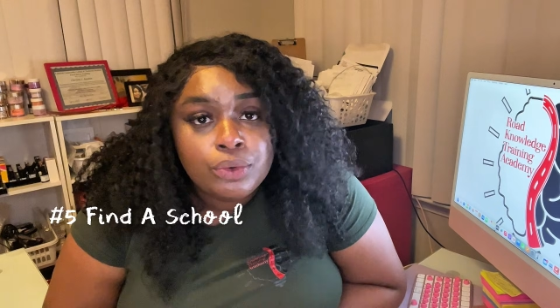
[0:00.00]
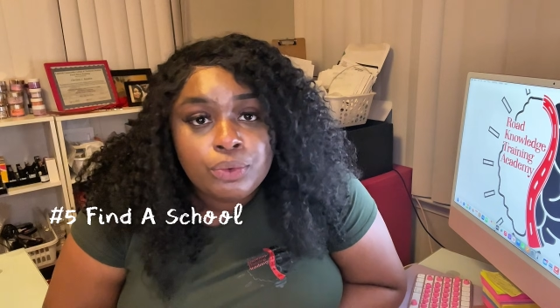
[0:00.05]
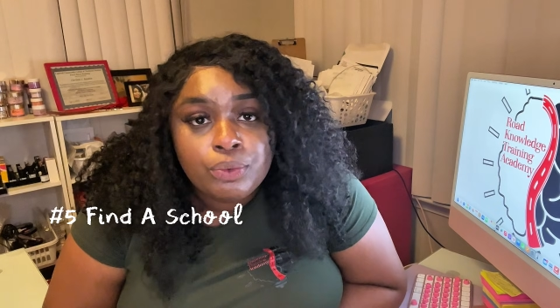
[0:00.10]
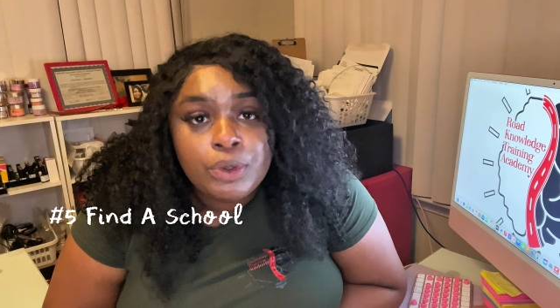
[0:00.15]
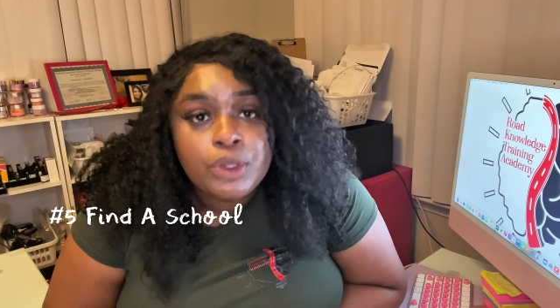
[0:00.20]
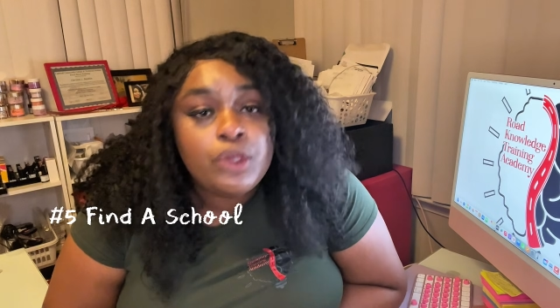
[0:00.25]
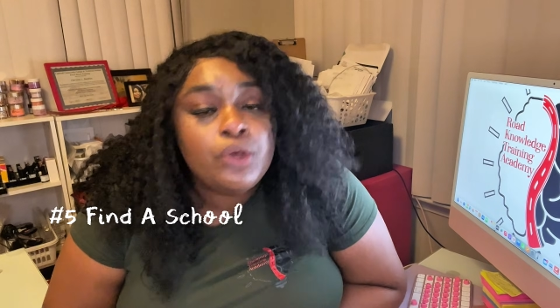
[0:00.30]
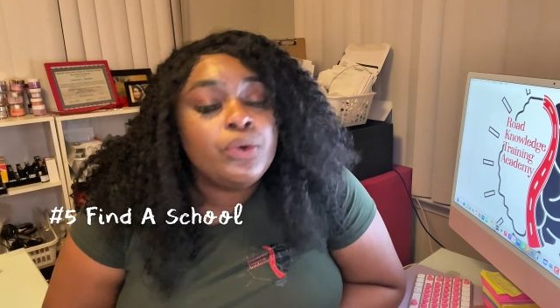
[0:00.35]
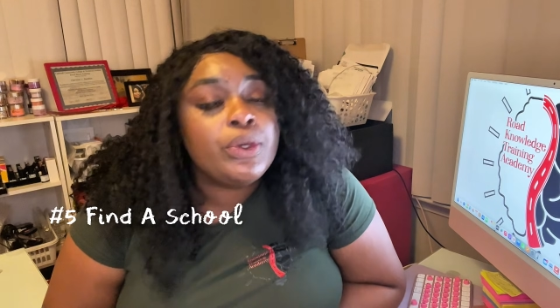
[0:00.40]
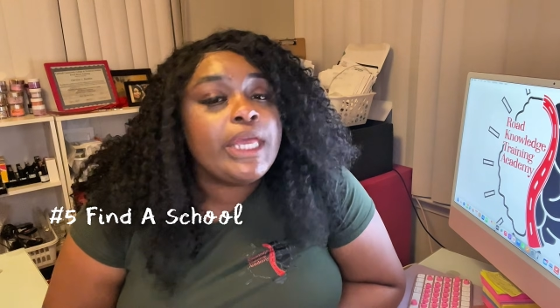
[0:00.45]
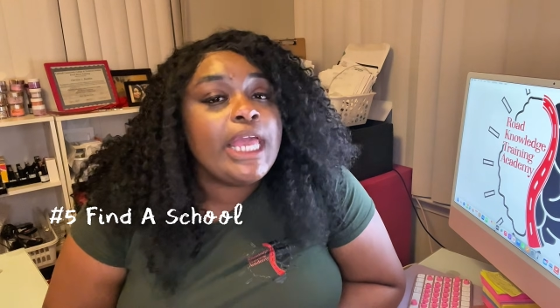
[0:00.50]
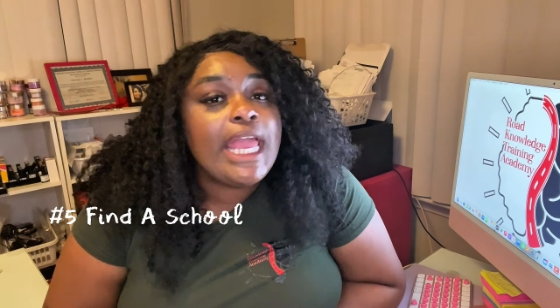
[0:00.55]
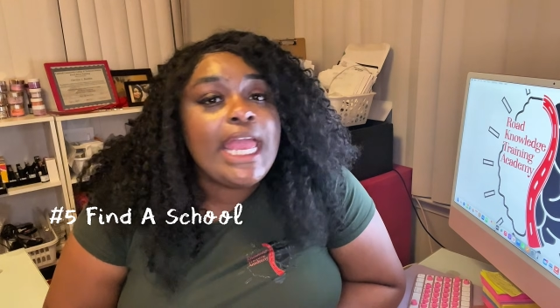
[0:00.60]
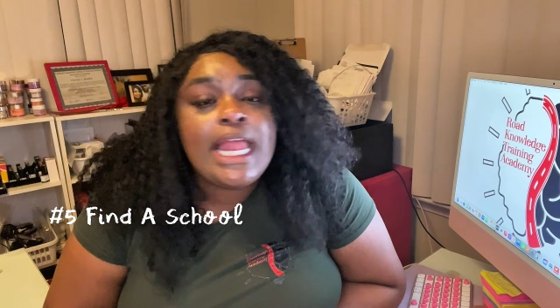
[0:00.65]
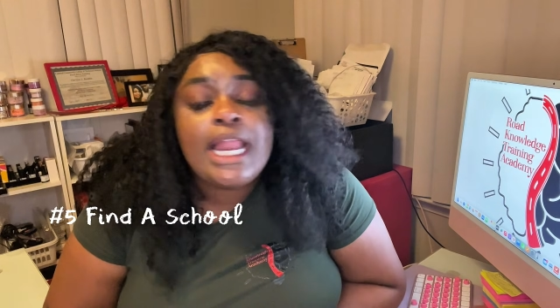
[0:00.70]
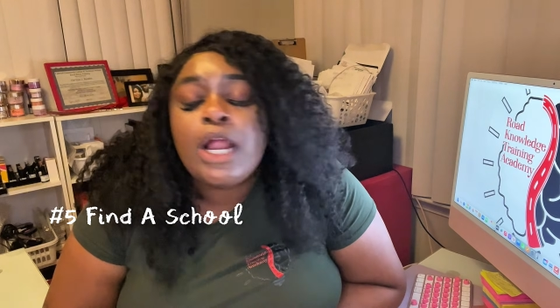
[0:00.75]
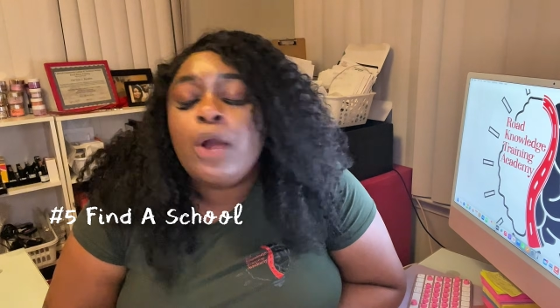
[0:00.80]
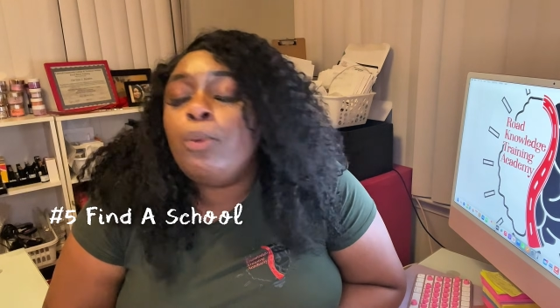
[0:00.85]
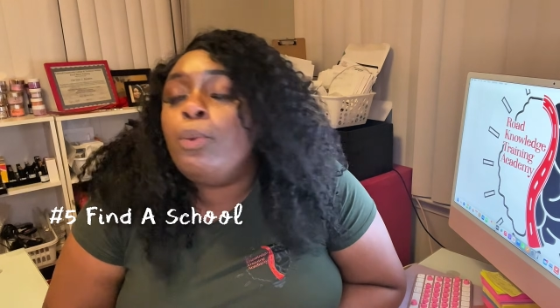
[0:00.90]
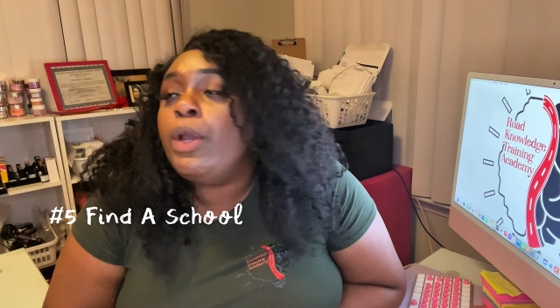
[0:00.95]
When you
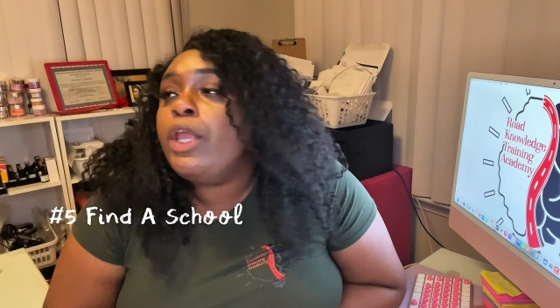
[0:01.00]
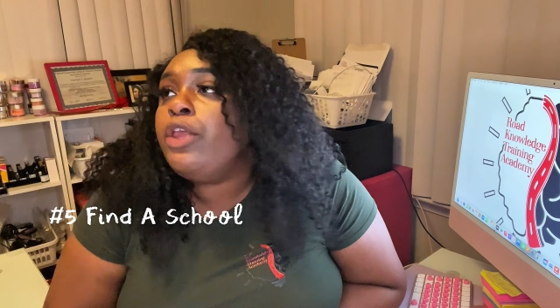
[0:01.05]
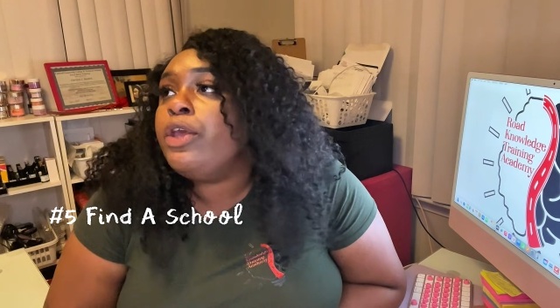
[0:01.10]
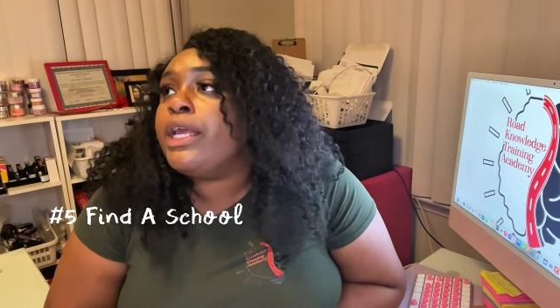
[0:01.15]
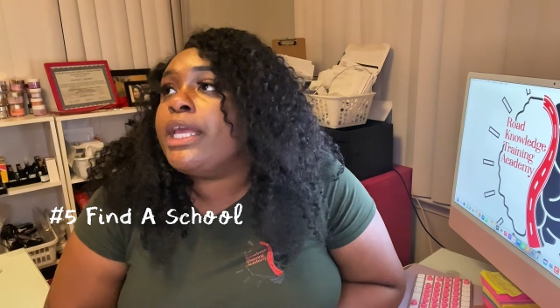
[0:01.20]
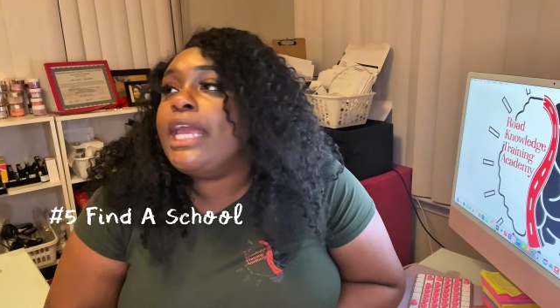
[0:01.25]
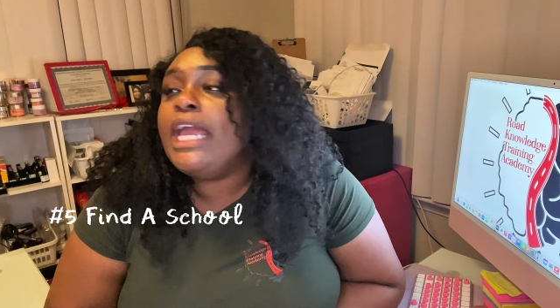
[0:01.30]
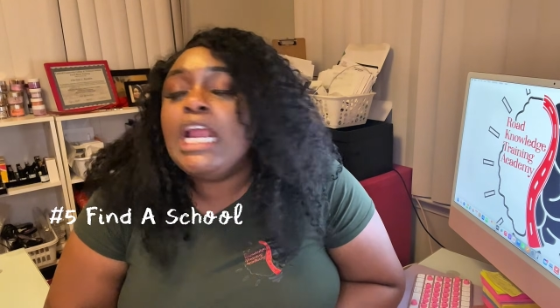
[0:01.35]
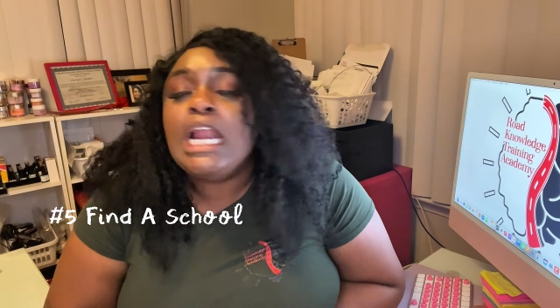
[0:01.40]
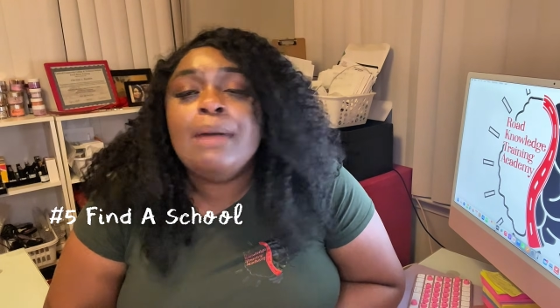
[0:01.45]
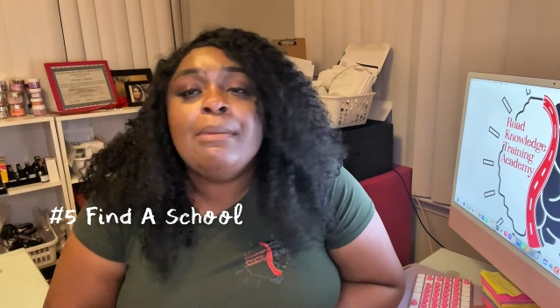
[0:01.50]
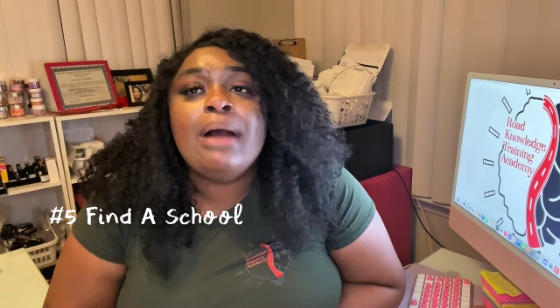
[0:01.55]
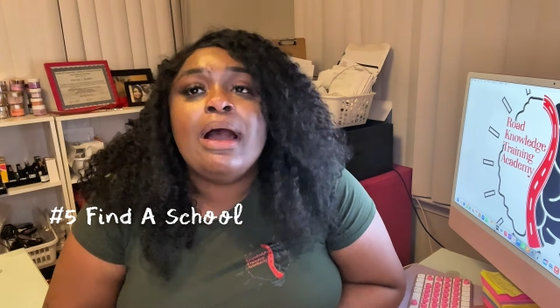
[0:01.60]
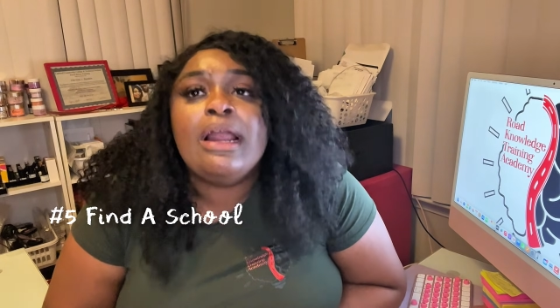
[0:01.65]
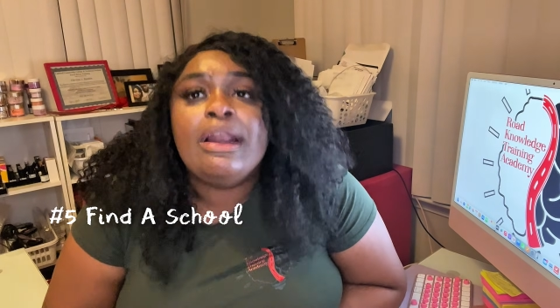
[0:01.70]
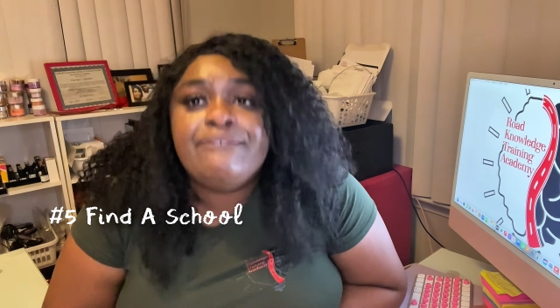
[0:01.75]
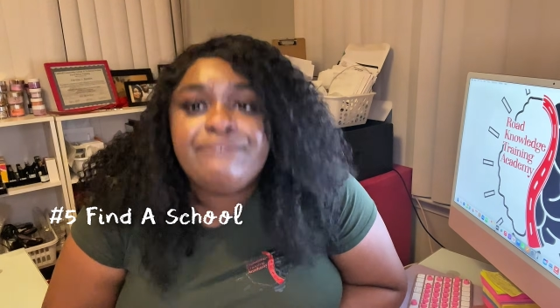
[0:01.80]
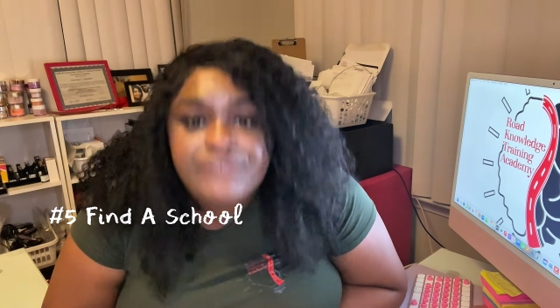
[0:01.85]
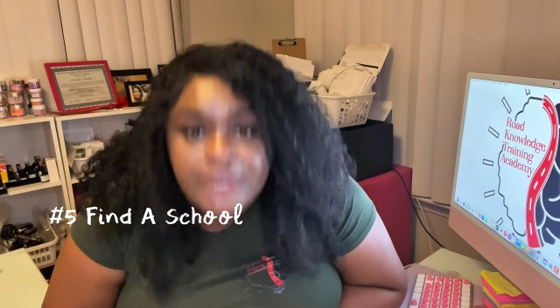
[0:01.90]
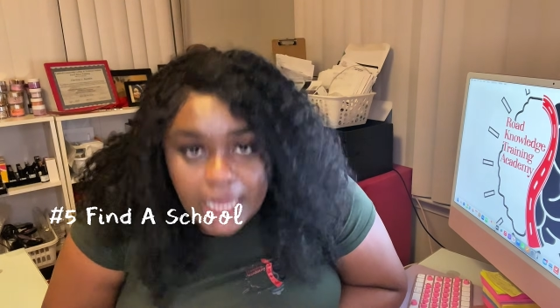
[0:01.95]
get them on
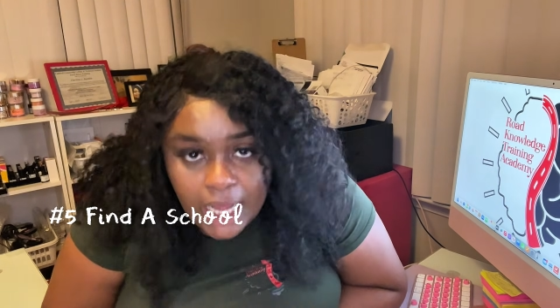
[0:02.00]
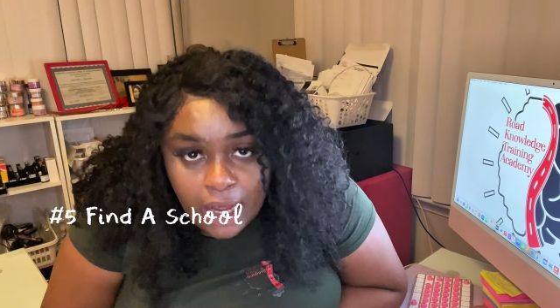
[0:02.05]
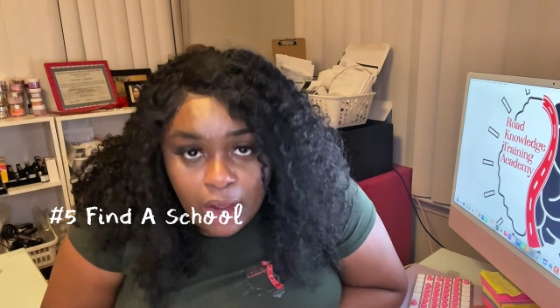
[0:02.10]
the phone,